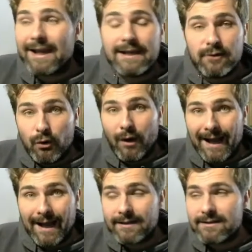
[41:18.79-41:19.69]
in your
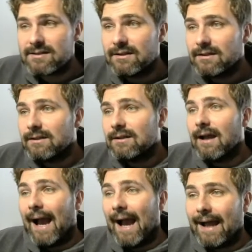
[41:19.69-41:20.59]
hand,
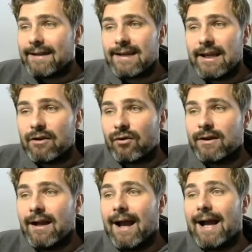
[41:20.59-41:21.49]
and Ingrid
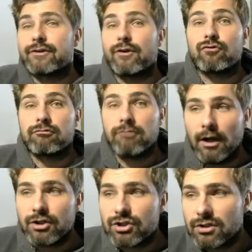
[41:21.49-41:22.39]
has
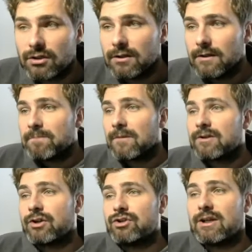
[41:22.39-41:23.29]
Rush,
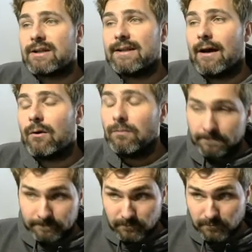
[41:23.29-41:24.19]
so she can now
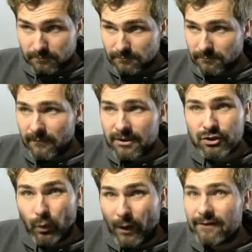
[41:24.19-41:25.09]

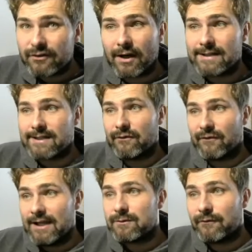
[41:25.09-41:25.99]
swing straight to the
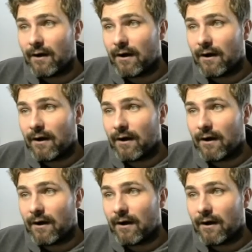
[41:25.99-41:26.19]
face with 5